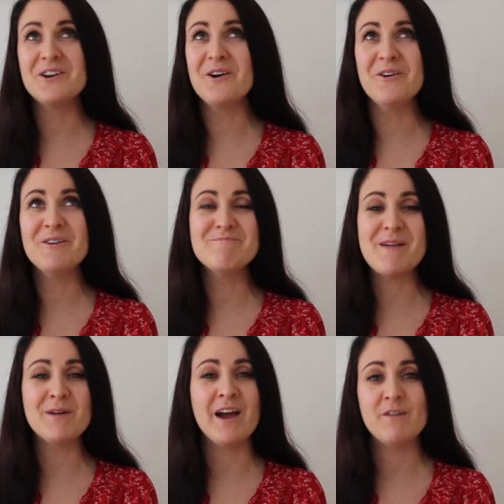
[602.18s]
you know,
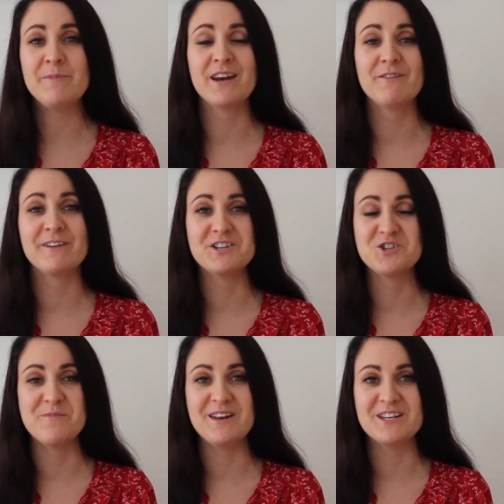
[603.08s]
maybe I have been living in
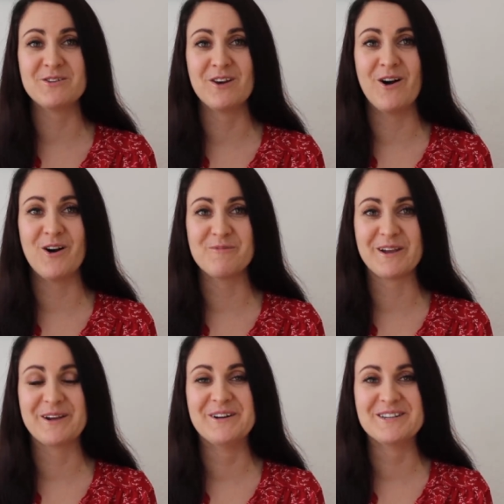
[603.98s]
Germany too long
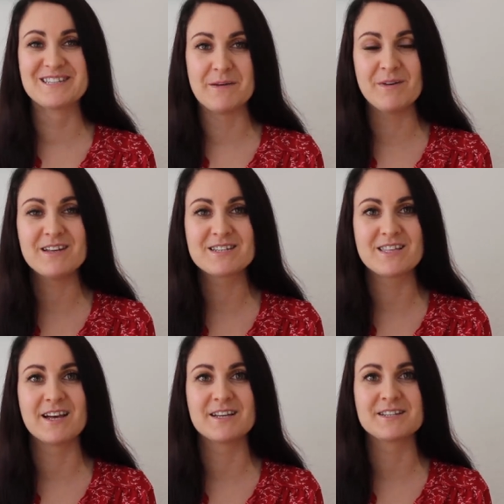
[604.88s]
because some of these
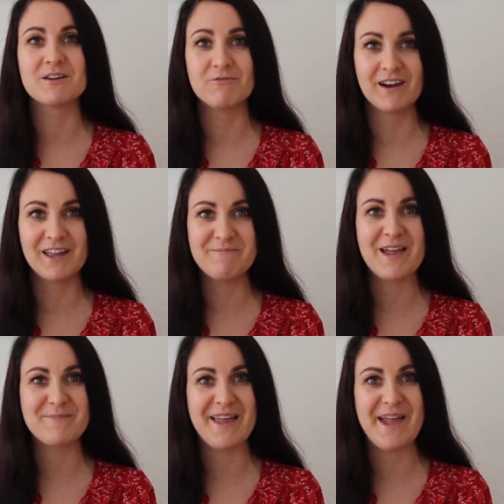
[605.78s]
things really
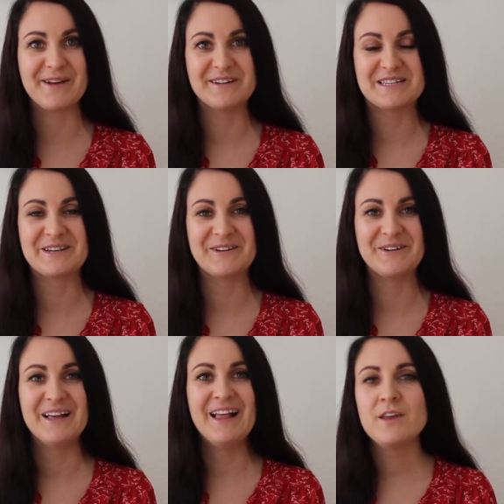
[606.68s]
make me angry
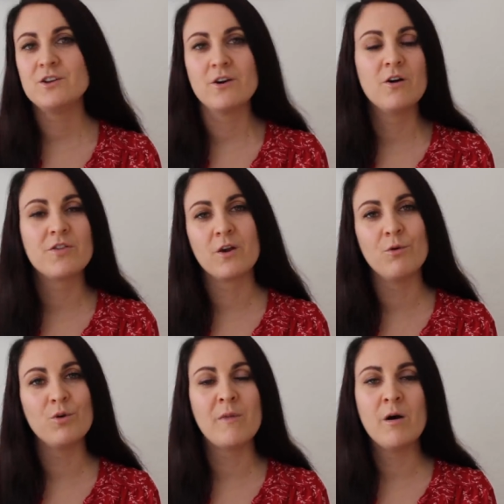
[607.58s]
too. And you know, the
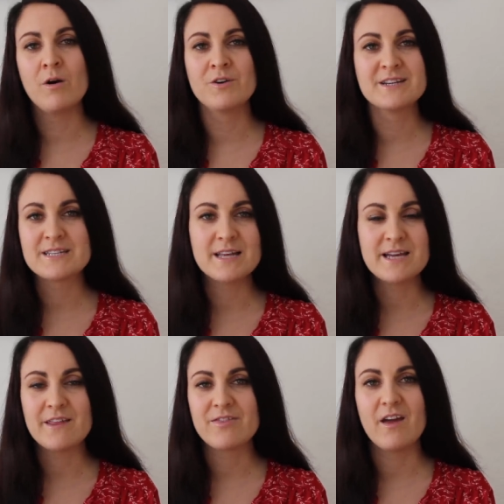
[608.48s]
lawnmower on a
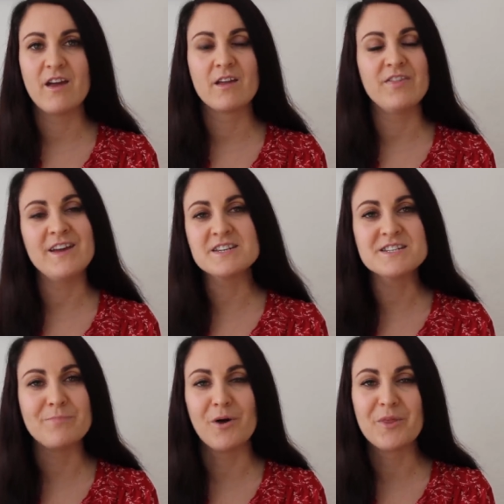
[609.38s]
Sunday thing, that
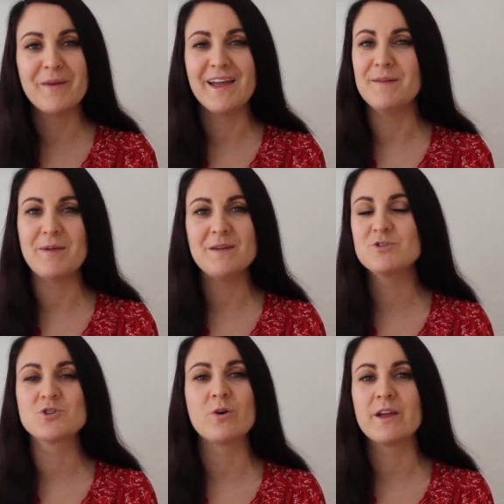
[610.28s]
doesn't bother me.
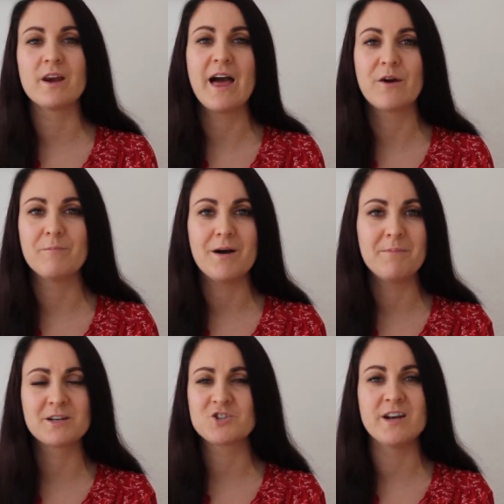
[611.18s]
People talking loud on
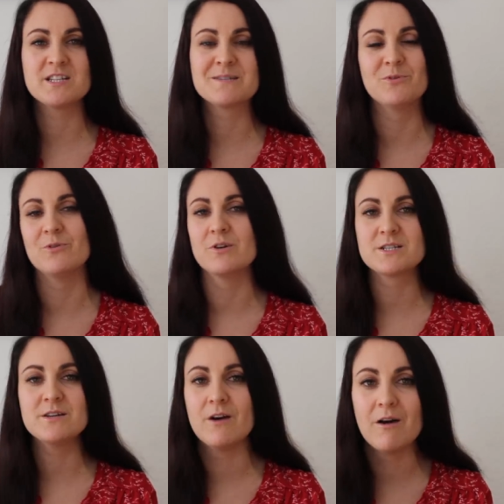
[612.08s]
public
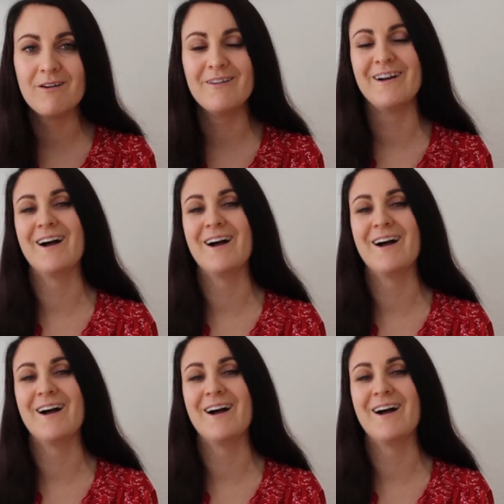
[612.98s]
transport, you know,